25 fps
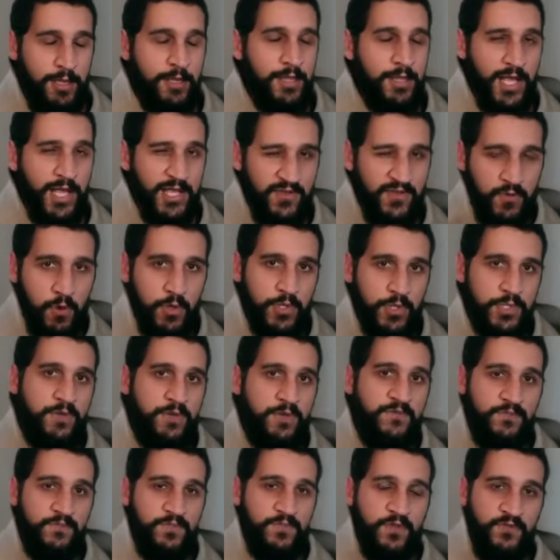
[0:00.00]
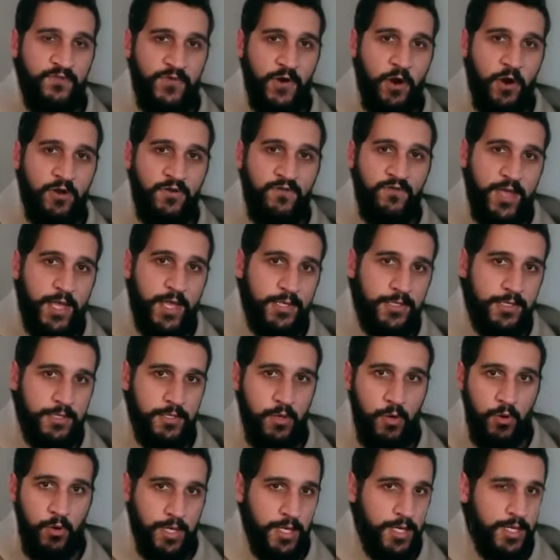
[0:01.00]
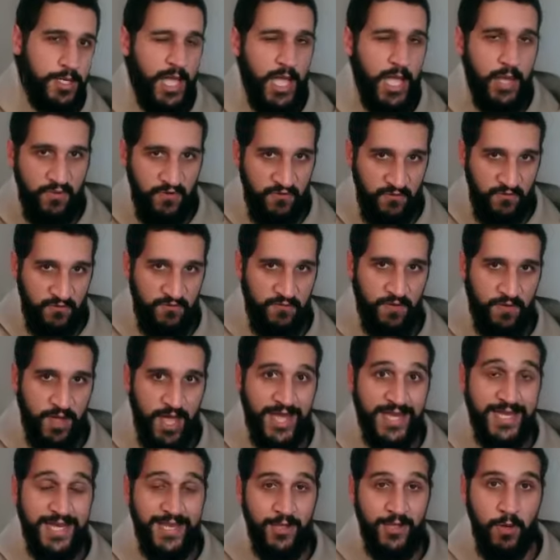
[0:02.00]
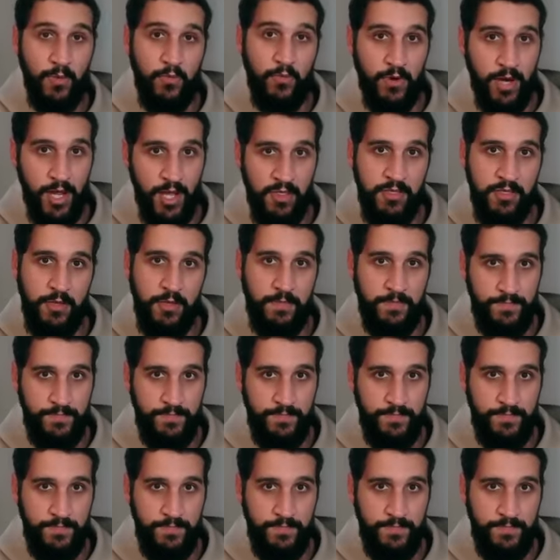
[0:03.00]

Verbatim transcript: That's of course the, the far advanced yogic type of ideal breath,